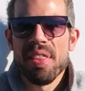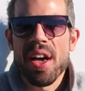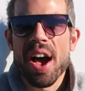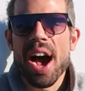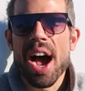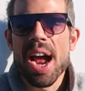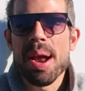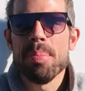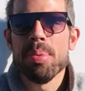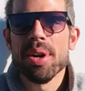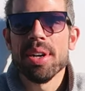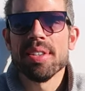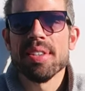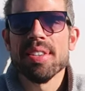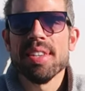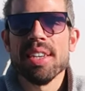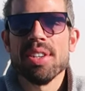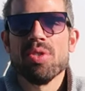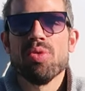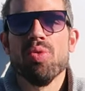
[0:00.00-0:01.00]
The hybrid
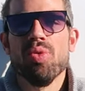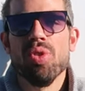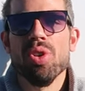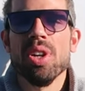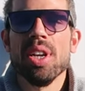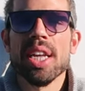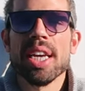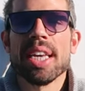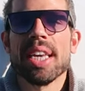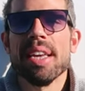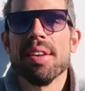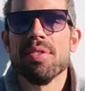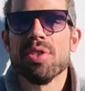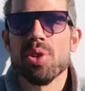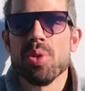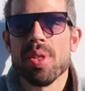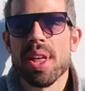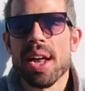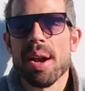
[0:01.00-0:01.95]
assist really gives you